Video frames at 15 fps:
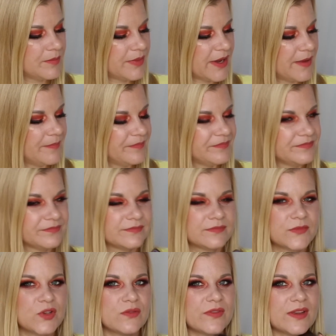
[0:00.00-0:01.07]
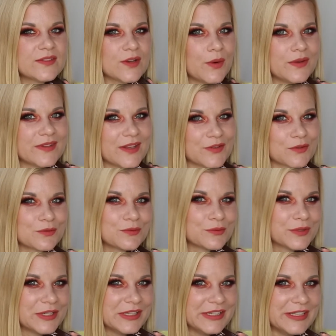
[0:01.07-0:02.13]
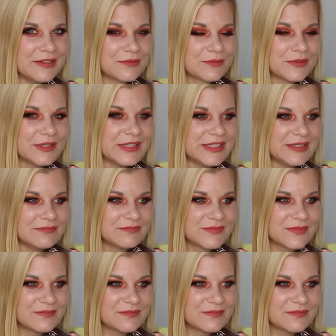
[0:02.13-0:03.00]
but Too Faced always has a really, really